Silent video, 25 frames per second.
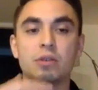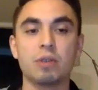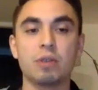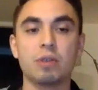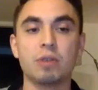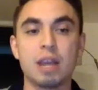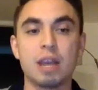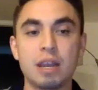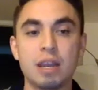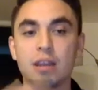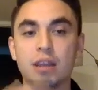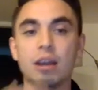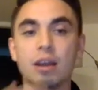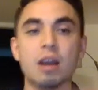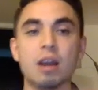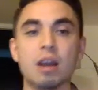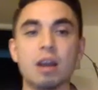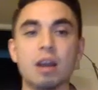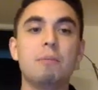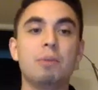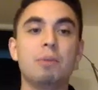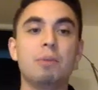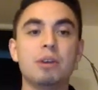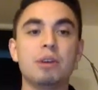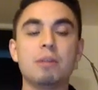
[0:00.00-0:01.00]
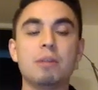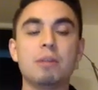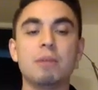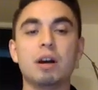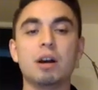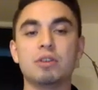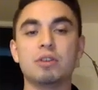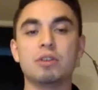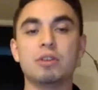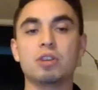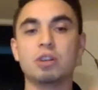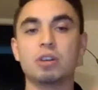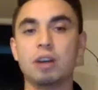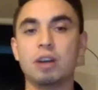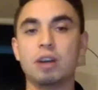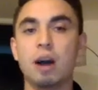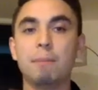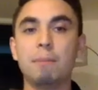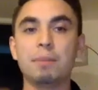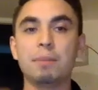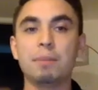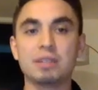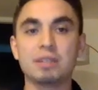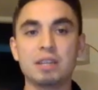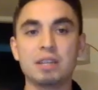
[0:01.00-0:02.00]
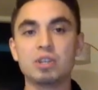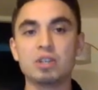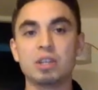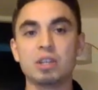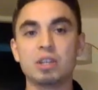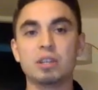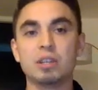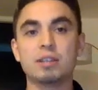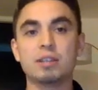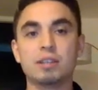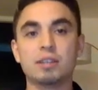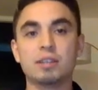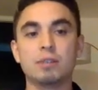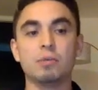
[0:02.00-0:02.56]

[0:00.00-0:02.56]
creating pretty much competition